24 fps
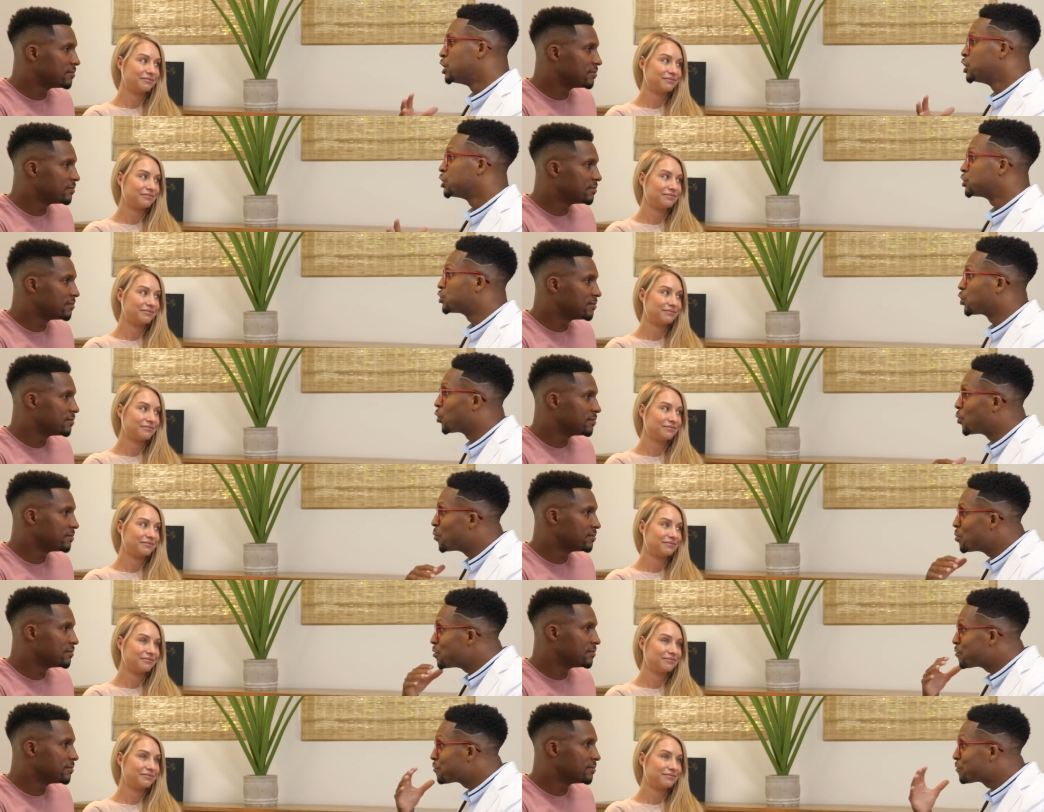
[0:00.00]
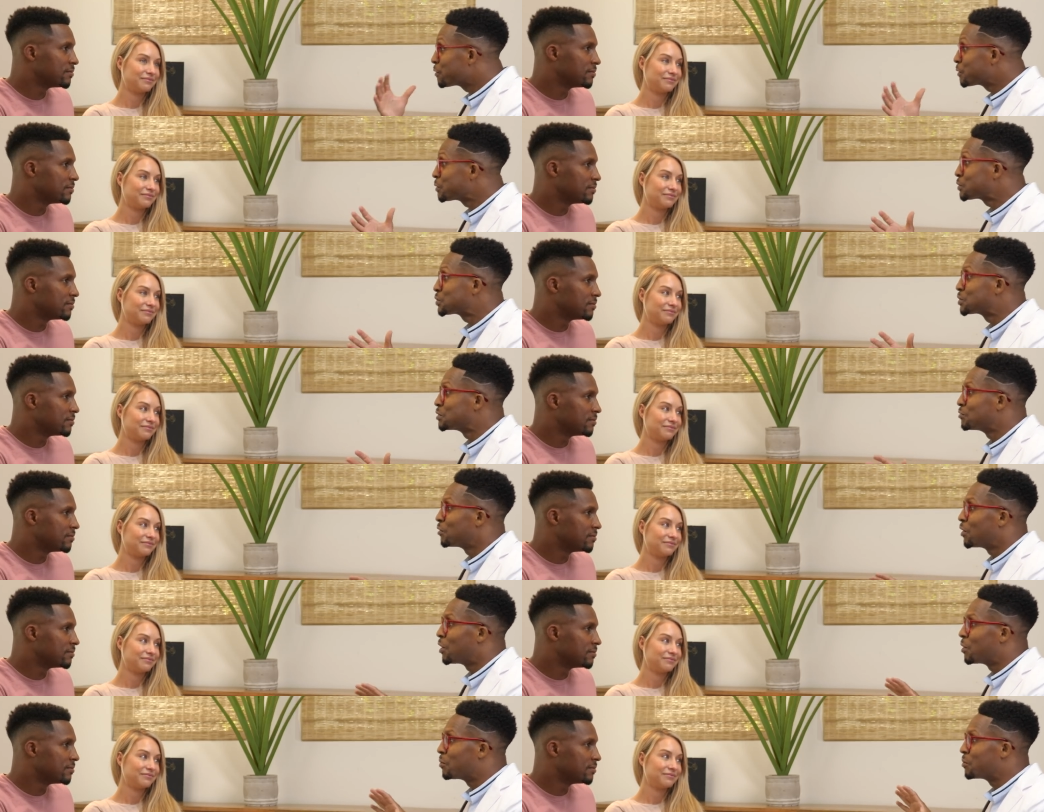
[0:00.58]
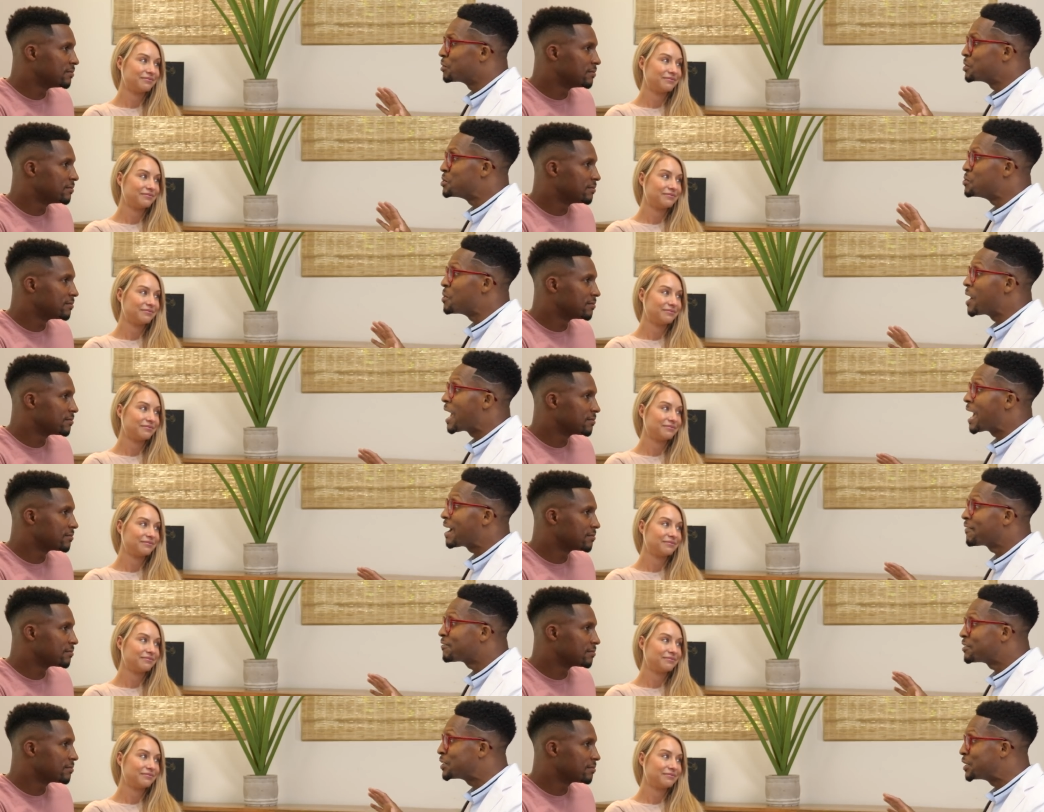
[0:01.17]
Speaker 1: So first of all, what you
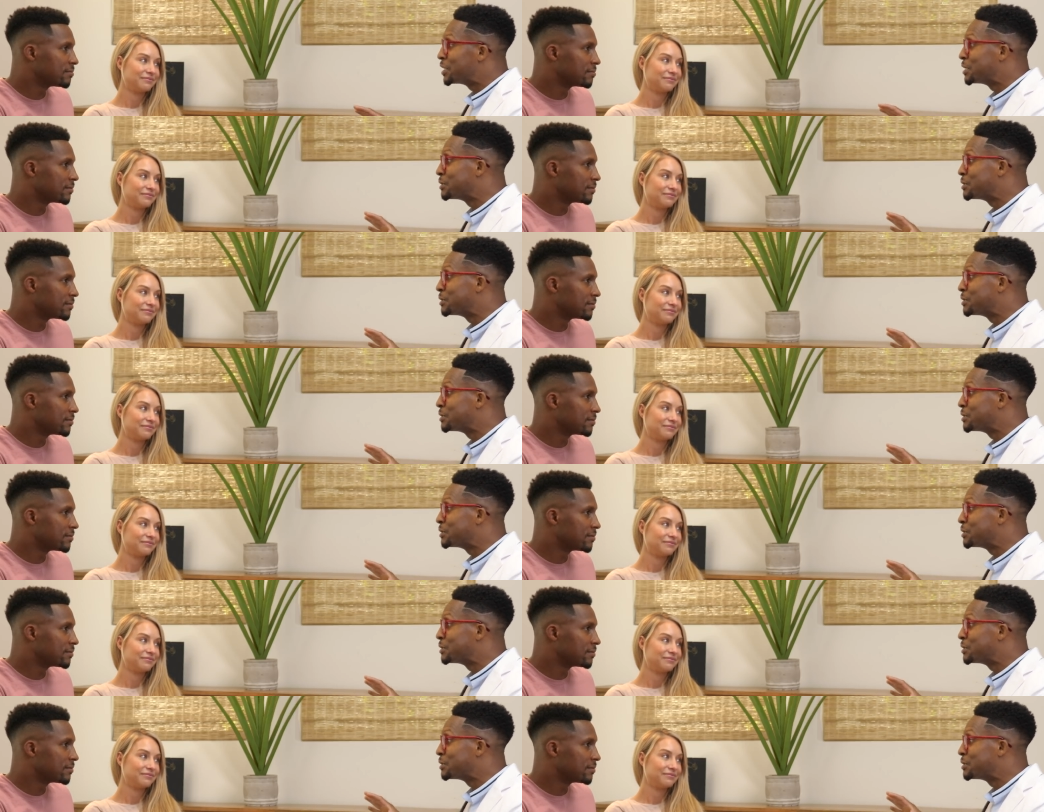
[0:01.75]
have to